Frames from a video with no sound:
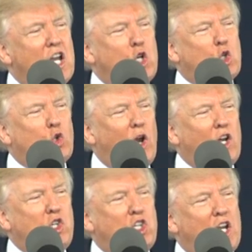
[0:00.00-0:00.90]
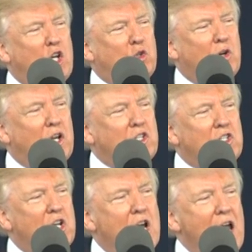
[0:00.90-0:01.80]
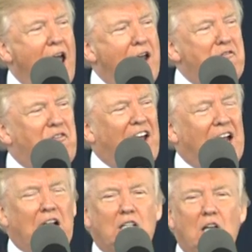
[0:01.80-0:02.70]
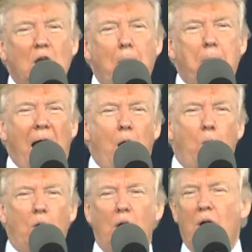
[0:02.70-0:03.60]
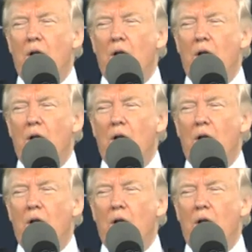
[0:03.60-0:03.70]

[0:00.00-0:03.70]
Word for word: entrenched interests and failed power